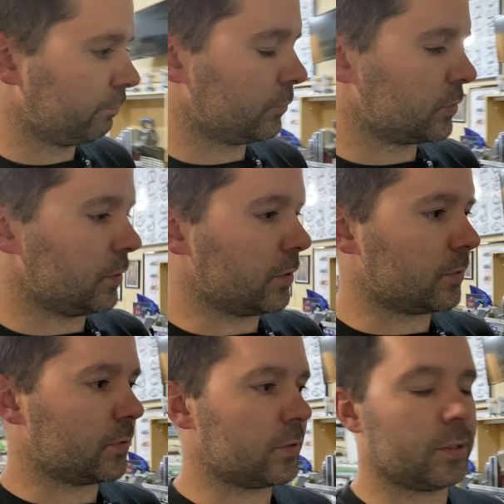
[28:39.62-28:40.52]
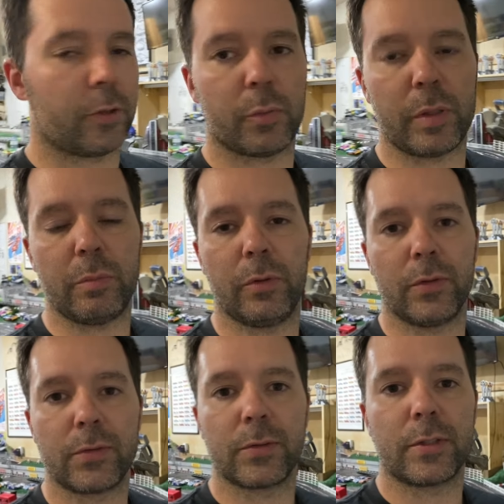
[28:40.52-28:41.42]
it's nice to see other
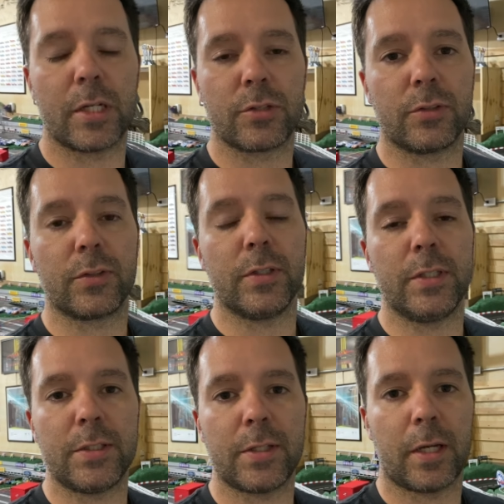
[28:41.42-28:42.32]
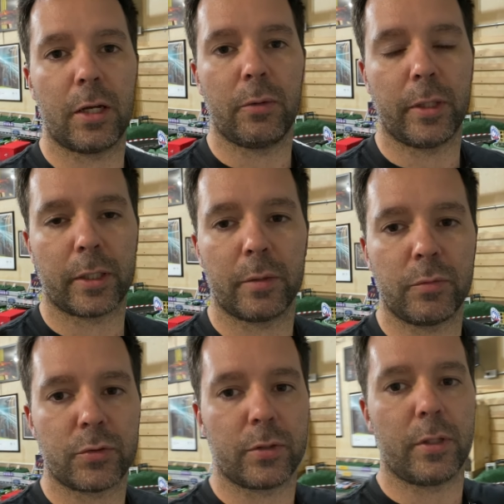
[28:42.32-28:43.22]
people's attention to detail when it comes
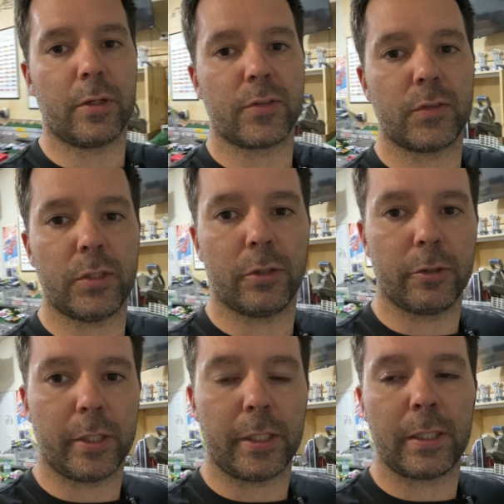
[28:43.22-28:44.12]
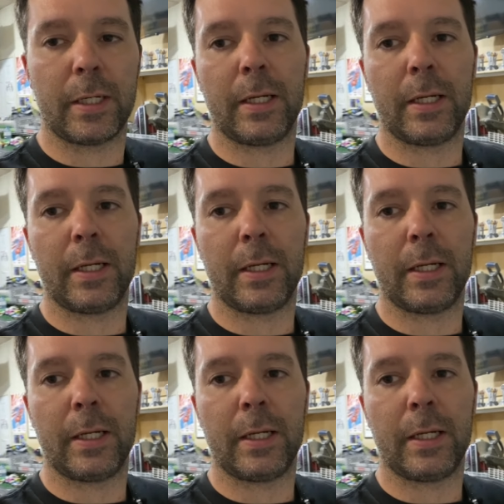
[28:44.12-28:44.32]
to their scenery.